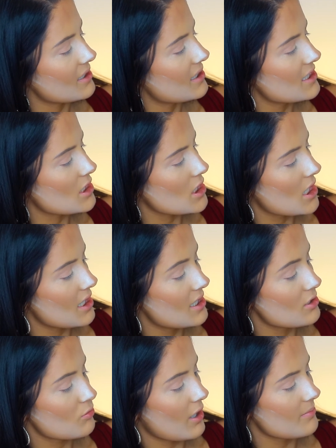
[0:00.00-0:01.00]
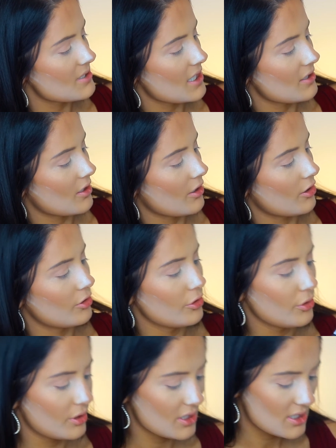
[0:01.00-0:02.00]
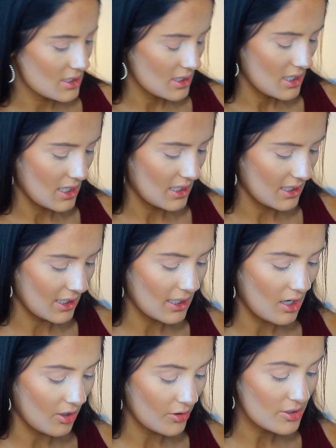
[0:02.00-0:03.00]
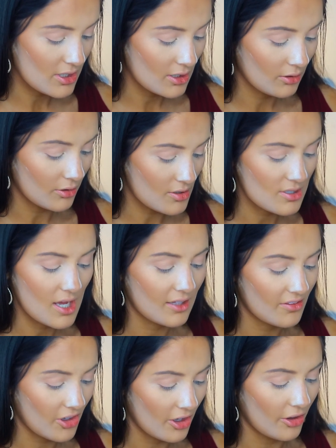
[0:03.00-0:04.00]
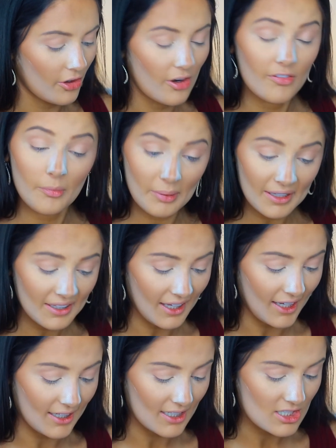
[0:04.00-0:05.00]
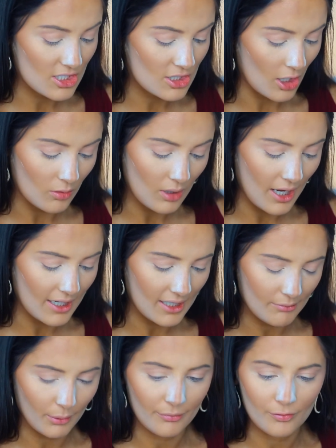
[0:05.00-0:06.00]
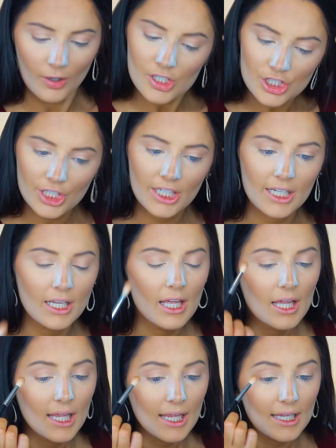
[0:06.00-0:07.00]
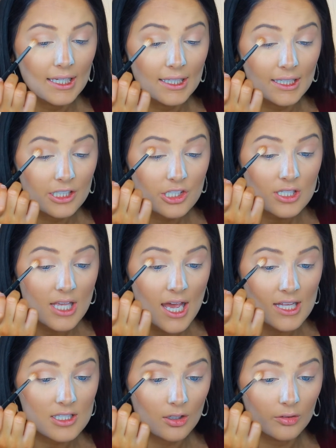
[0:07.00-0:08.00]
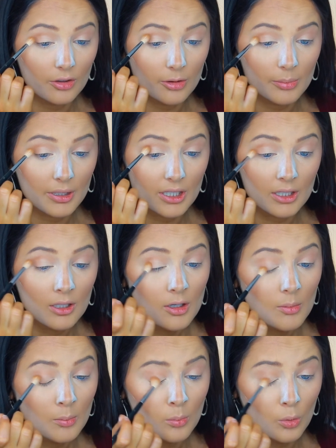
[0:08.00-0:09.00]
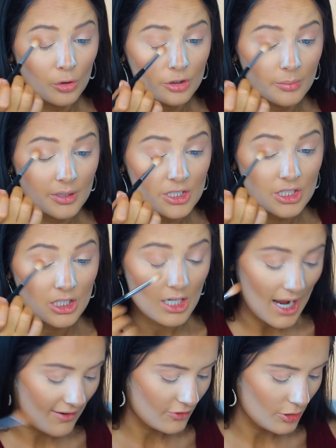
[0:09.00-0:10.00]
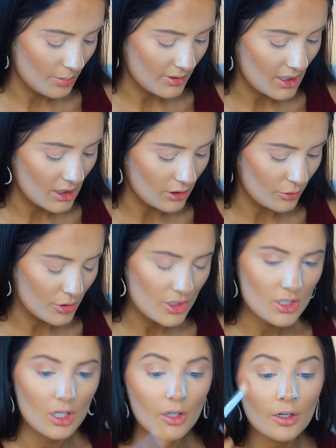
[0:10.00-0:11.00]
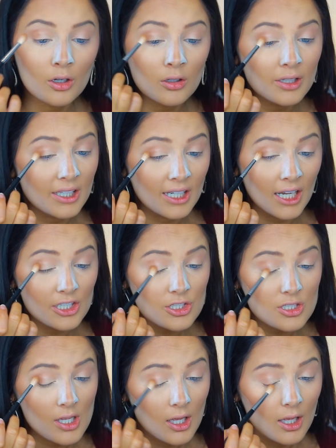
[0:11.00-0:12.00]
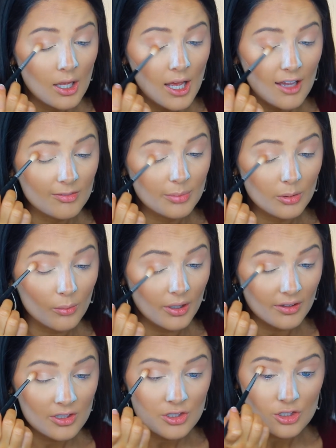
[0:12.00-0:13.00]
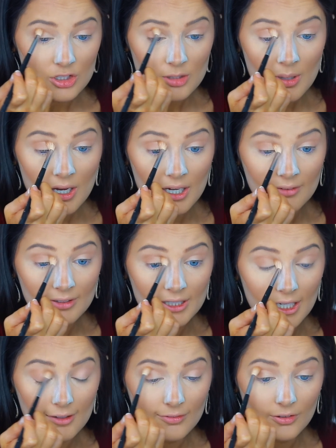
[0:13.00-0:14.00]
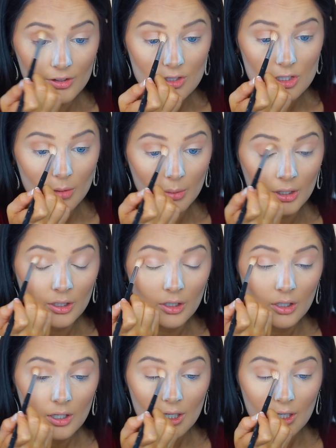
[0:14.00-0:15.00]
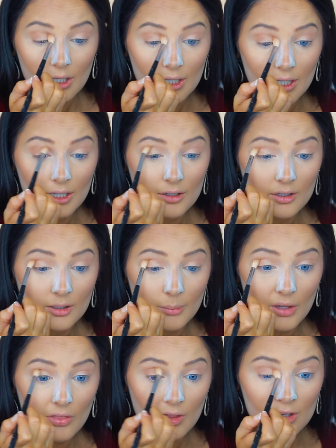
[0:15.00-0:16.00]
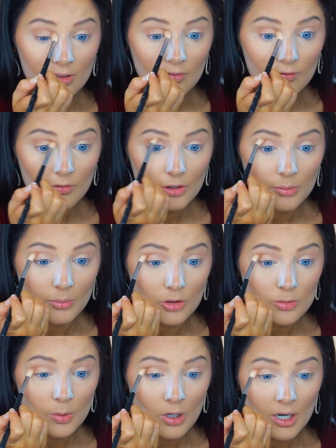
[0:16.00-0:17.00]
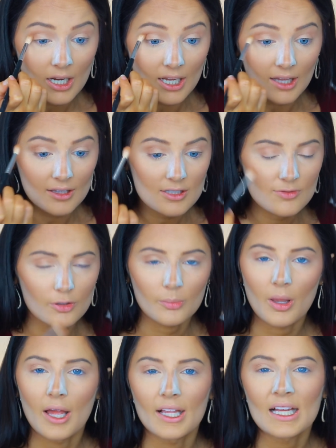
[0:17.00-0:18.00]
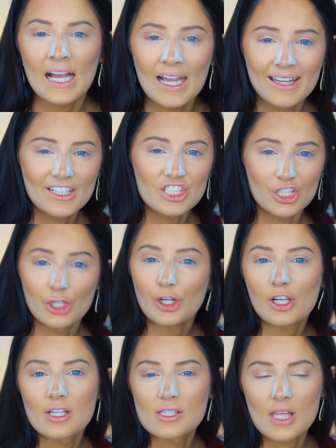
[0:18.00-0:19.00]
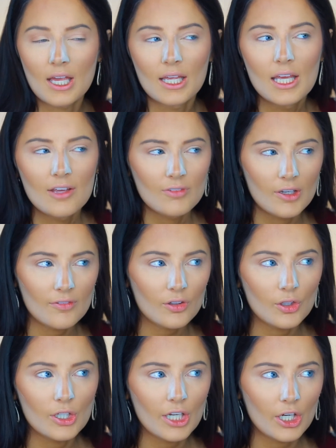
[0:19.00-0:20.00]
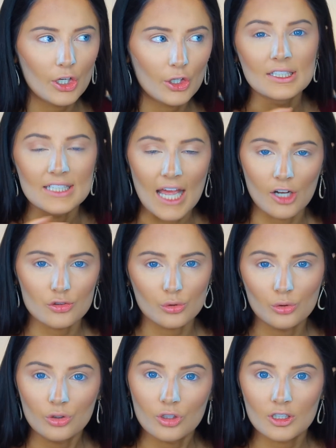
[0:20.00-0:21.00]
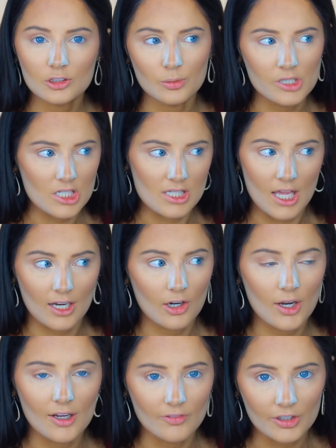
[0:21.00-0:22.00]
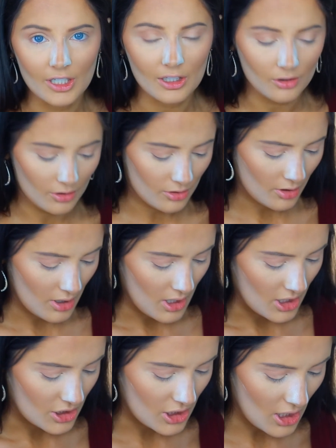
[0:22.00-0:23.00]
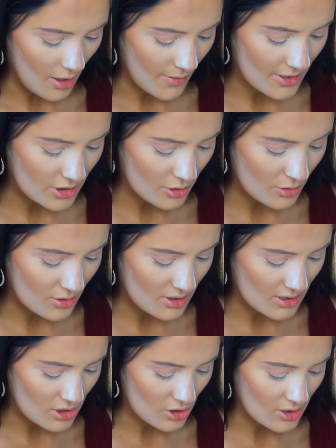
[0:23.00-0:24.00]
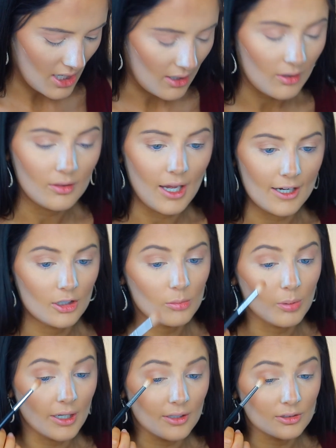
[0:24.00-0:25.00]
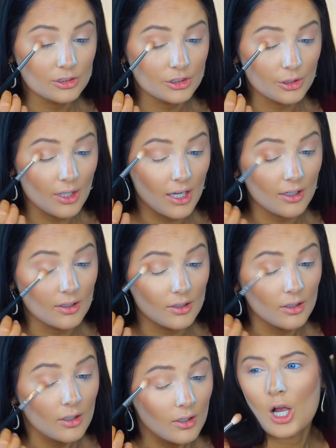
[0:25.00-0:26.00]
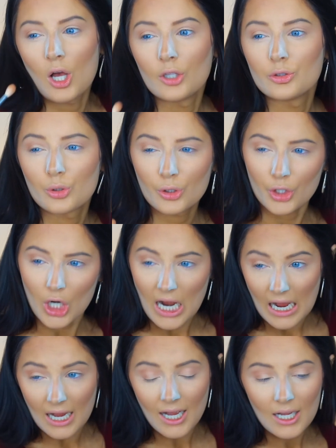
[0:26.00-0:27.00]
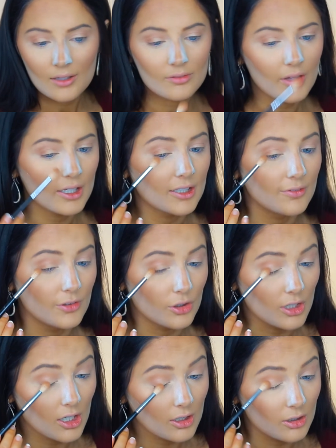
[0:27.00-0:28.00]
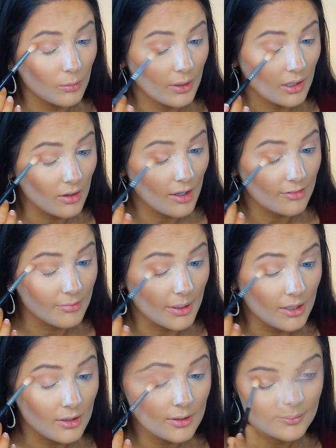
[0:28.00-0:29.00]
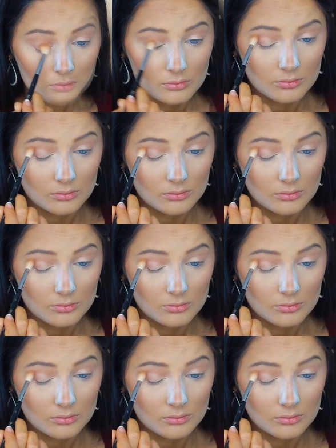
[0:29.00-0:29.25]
and it is right beside the color Nudist, and it honestly looks like the color of a pancake. It's so light and refreshing, and it just adds a little bit more dimension after you put that Nudist color on. And I just have been wearing this just about every day for the summer, and I think for the most part I got this from like Kylie Jenner, because like if you ever look at her natural looks, which is like her everyday look, she always uses just like lighter browns to kind of contour your eye, like if you're not going to wear a lot of makeup.